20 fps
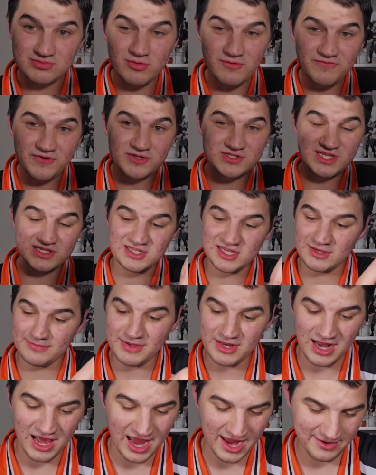one feels a little
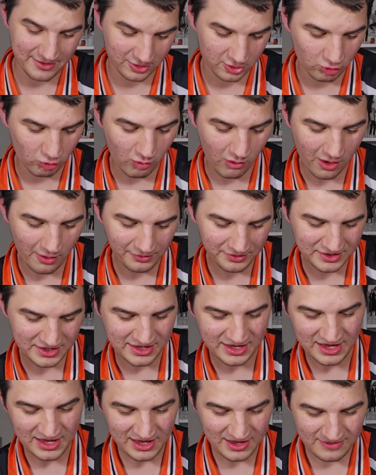bit higher
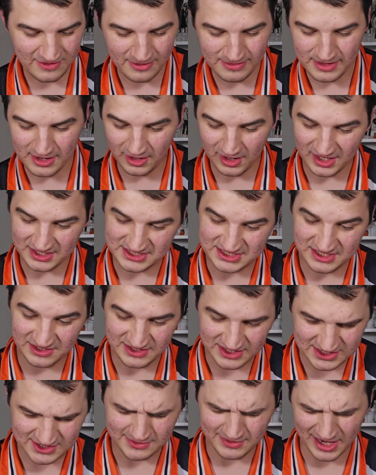quality than the Asta.
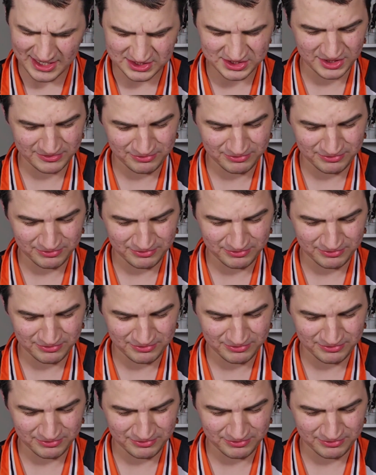These are actually